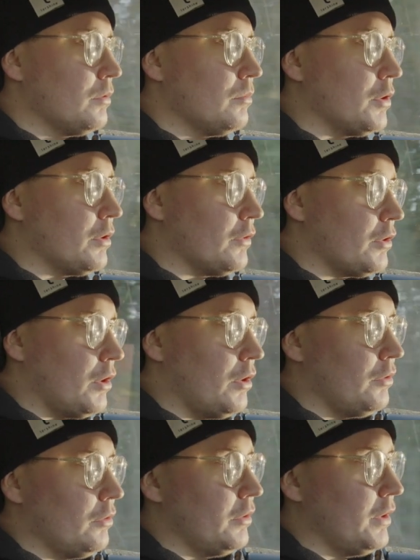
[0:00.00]
because
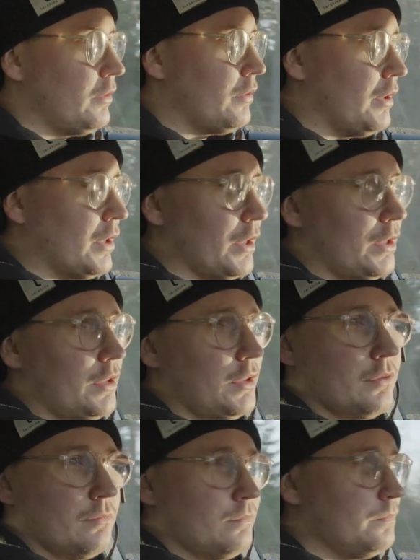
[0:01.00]
audio is like
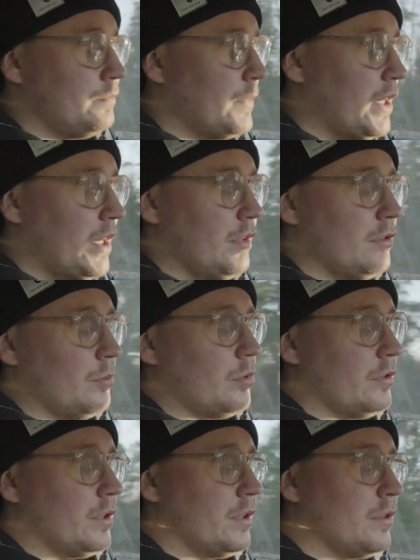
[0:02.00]

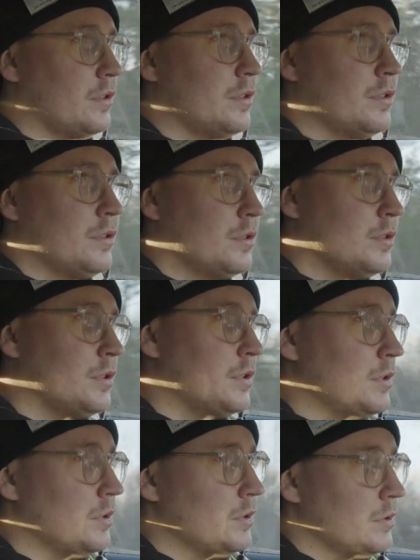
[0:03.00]
80%
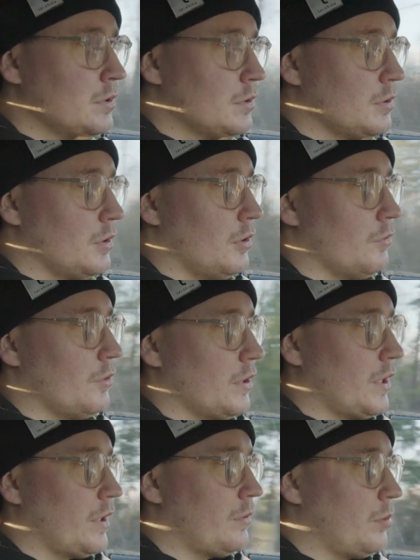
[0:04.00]
of the
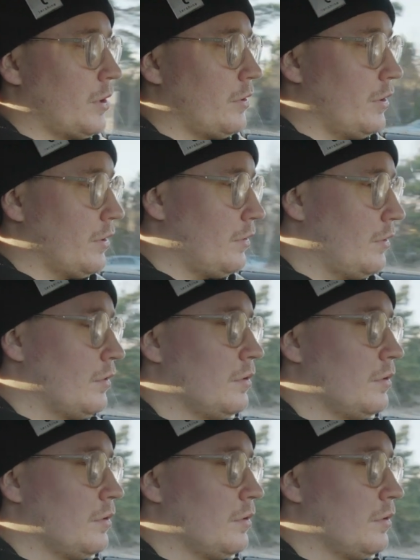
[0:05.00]
experience,